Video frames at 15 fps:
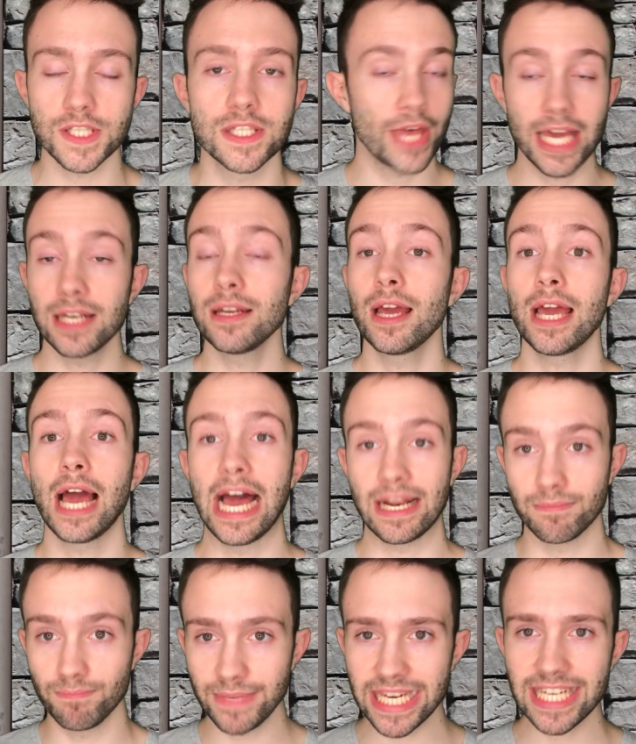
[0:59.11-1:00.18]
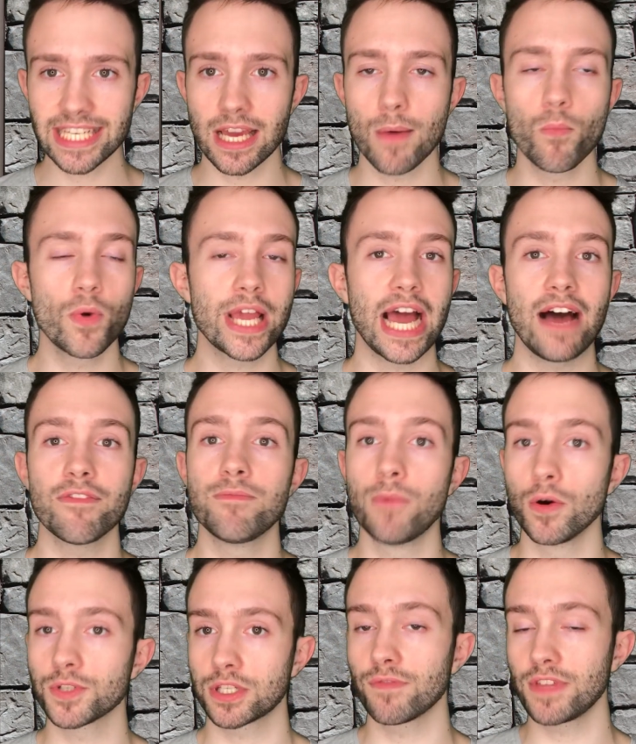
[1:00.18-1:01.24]
Then, at medium, we have
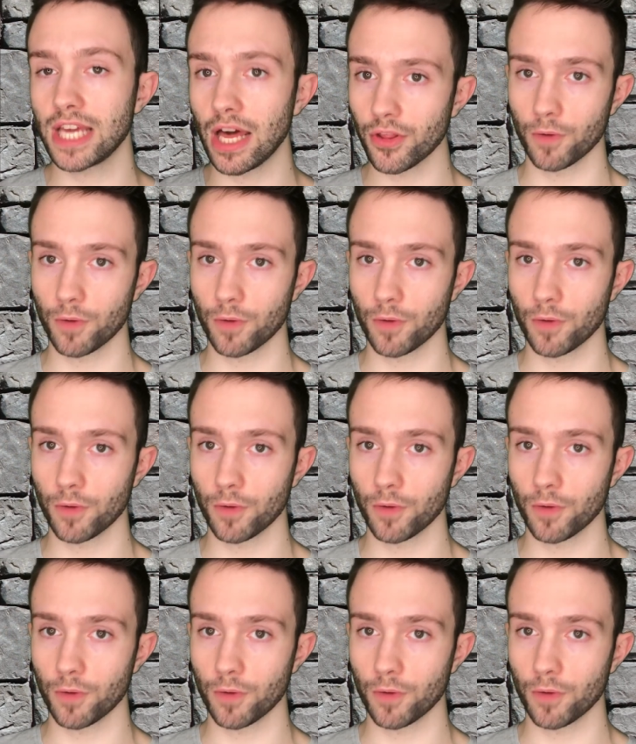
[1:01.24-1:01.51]
most of the other